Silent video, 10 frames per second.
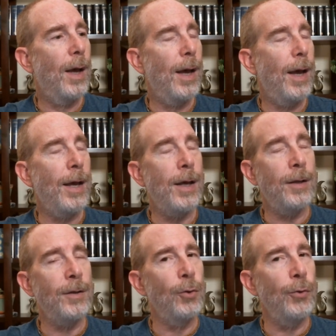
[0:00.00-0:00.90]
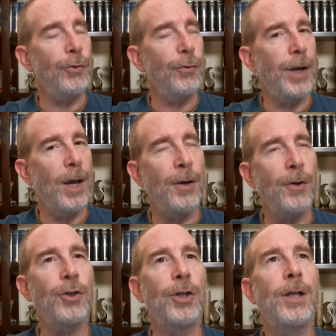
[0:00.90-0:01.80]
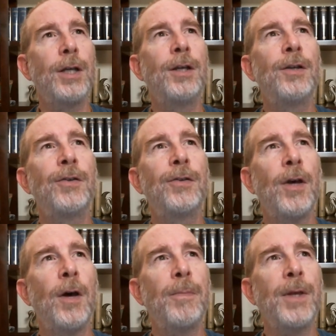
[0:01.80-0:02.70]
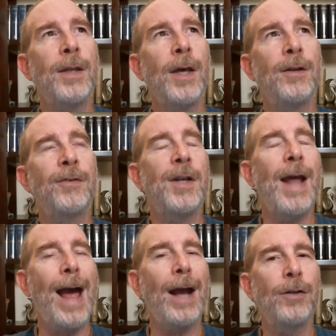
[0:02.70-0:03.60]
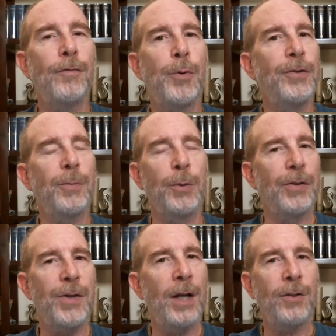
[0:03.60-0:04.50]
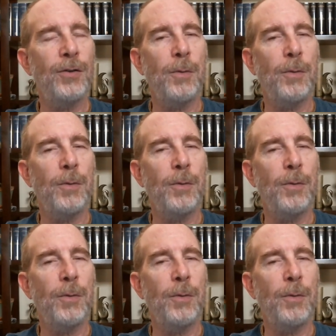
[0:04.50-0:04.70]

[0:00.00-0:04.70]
And the illusory energy is something that is an active principle. It's not just a